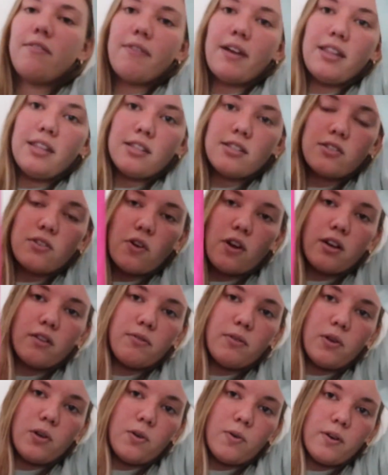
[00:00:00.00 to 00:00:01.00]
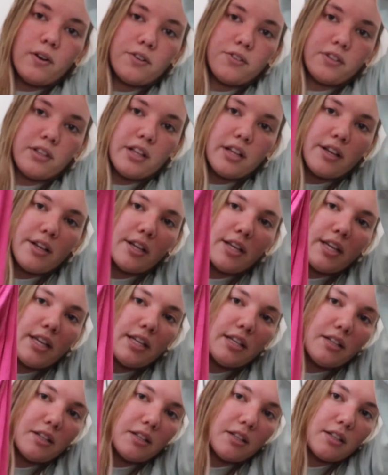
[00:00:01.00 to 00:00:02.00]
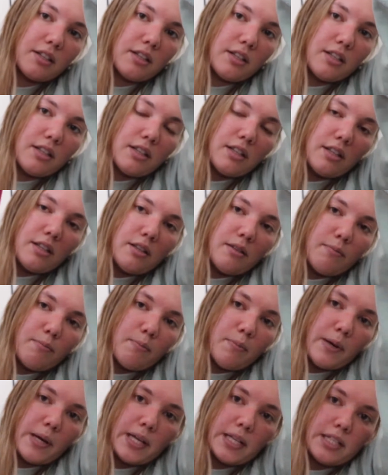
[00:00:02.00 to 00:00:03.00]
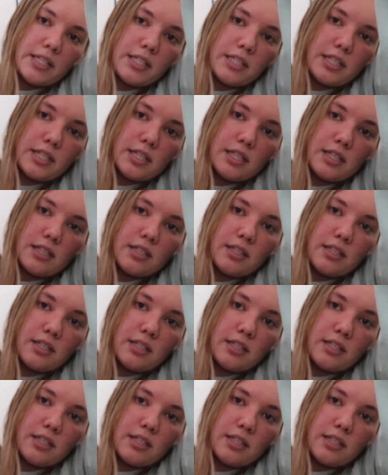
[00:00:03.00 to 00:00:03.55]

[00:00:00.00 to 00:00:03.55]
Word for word: find the stock photo online, but